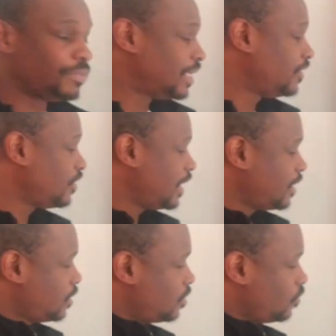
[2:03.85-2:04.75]
And
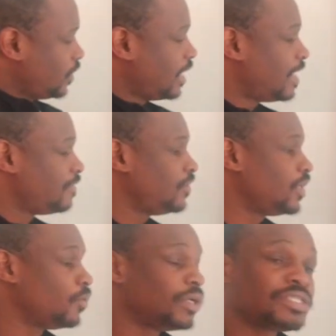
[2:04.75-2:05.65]
then we have
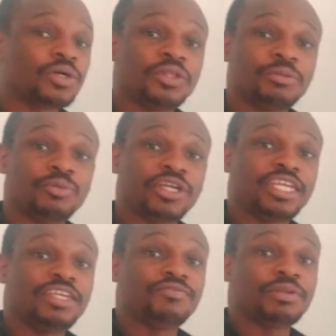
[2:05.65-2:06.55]
here what is called the
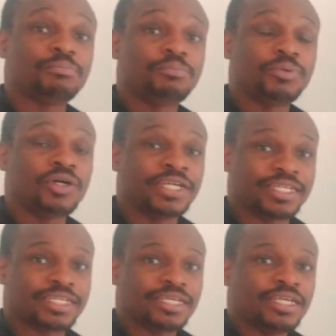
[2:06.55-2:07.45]
break-even point.